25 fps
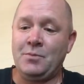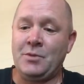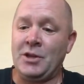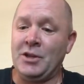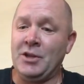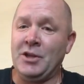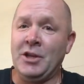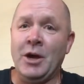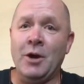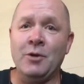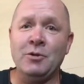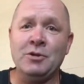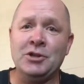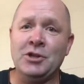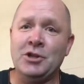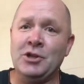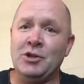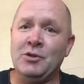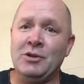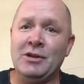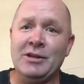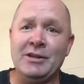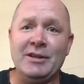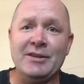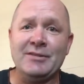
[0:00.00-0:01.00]
Coaching, you
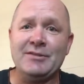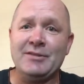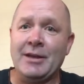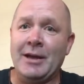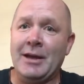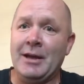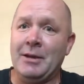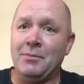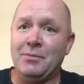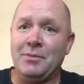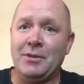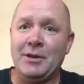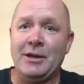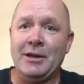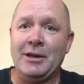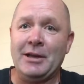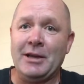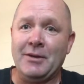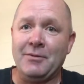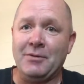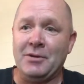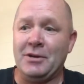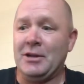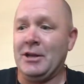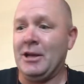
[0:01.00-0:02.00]
did the same thing
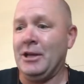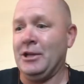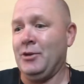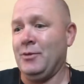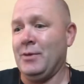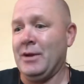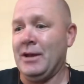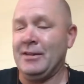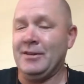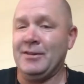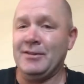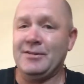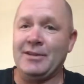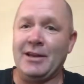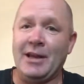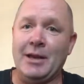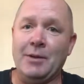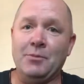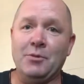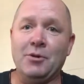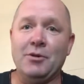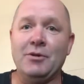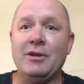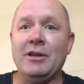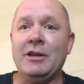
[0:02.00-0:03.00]
every day. You had the same
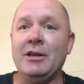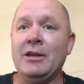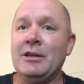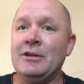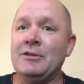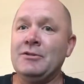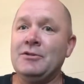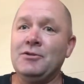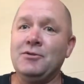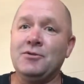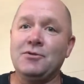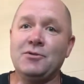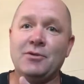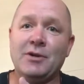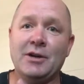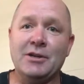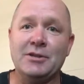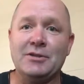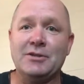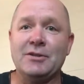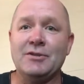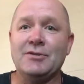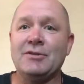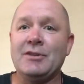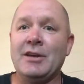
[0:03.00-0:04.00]
routines. You
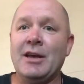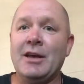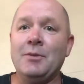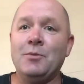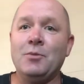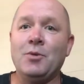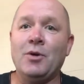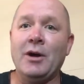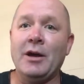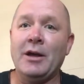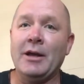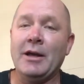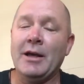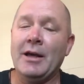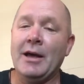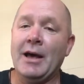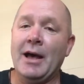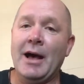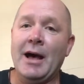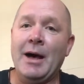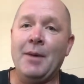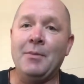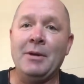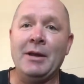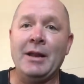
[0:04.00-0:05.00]
stretched the same way.
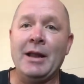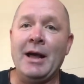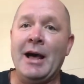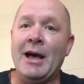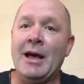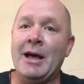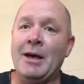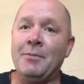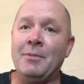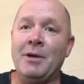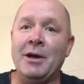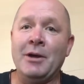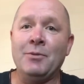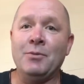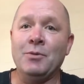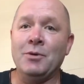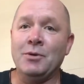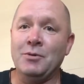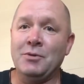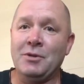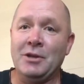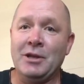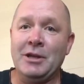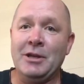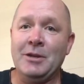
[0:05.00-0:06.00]
I mean, I am a
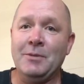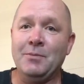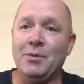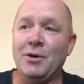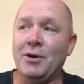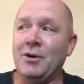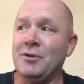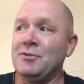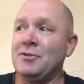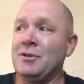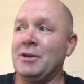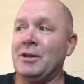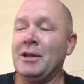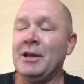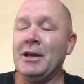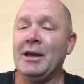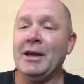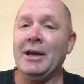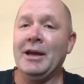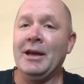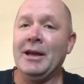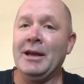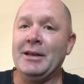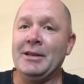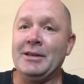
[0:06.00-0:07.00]
routine person,
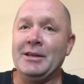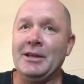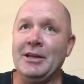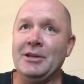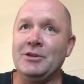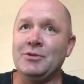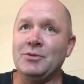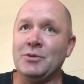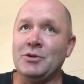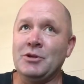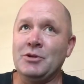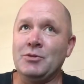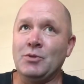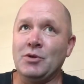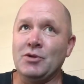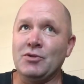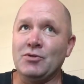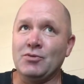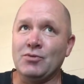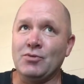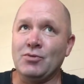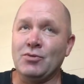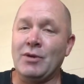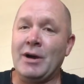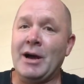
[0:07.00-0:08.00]
and teaching was
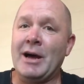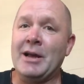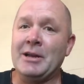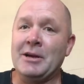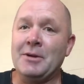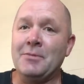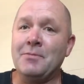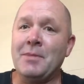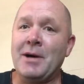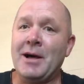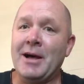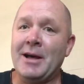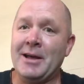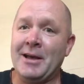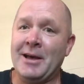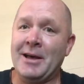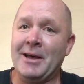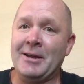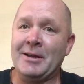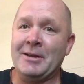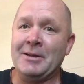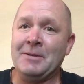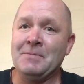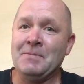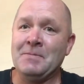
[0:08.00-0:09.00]
right up my
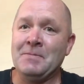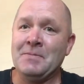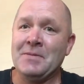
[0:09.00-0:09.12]
alley.